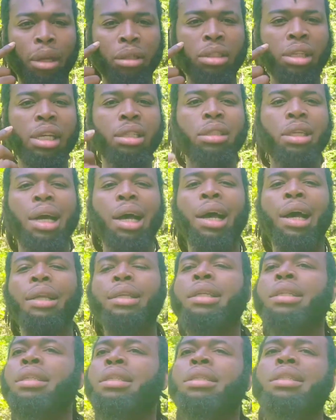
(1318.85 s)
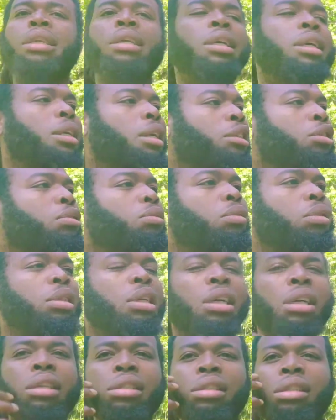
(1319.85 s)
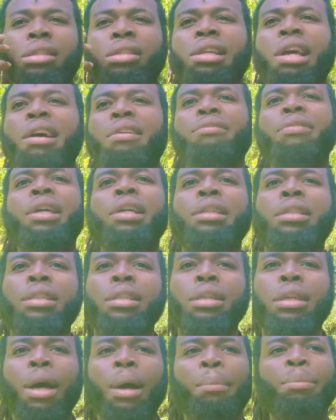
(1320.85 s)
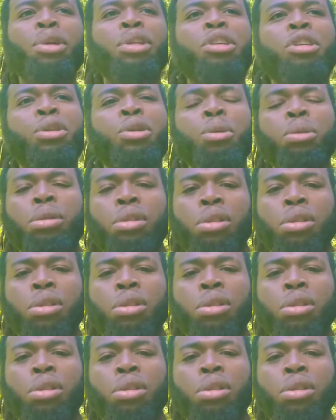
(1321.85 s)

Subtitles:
Changing all of the sin that you see into salvation, pushing you into